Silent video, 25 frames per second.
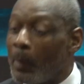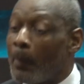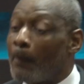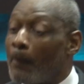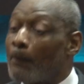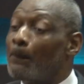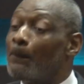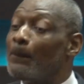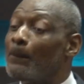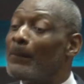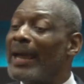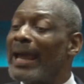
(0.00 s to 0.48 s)

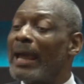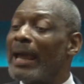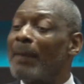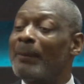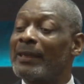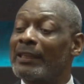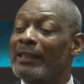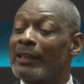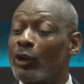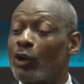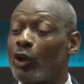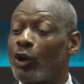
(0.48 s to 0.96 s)
Maybe
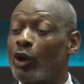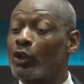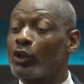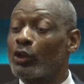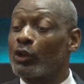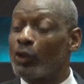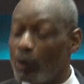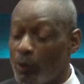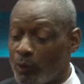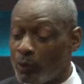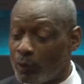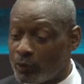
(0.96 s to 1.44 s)
the Lord
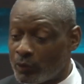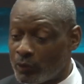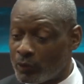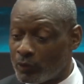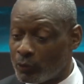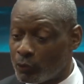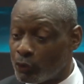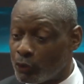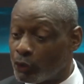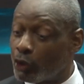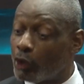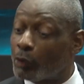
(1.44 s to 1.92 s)
knows
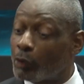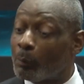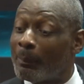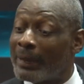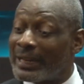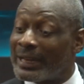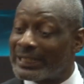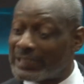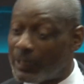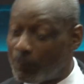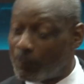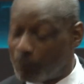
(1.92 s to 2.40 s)
you don't
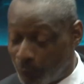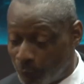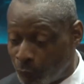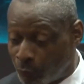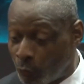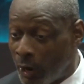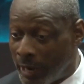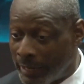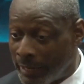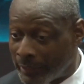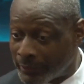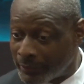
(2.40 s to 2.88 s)
mess up with
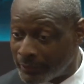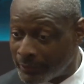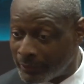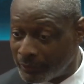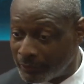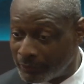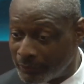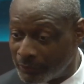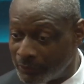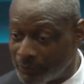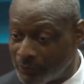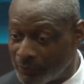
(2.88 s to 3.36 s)
white.
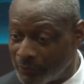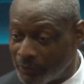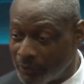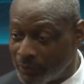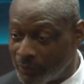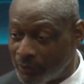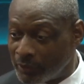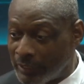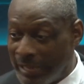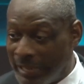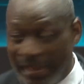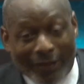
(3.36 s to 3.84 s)

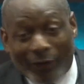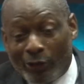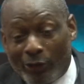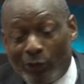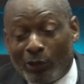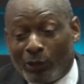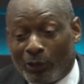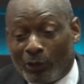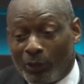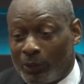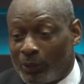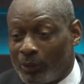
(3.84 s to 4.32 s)
I don't
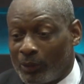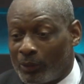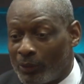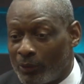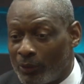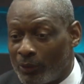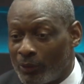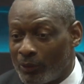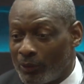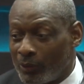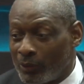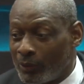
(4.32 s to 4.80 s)
know.
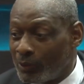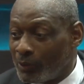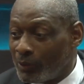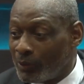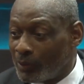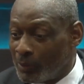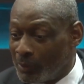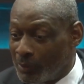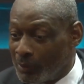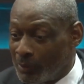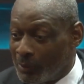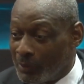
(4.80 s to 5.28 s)

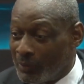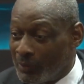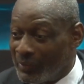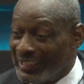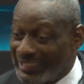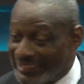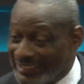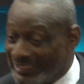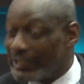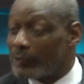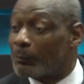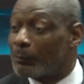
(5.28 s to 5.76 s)
He
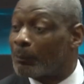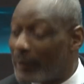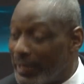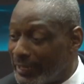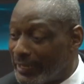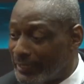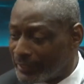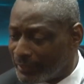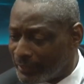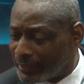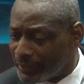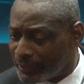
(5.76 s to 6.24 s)
start paying.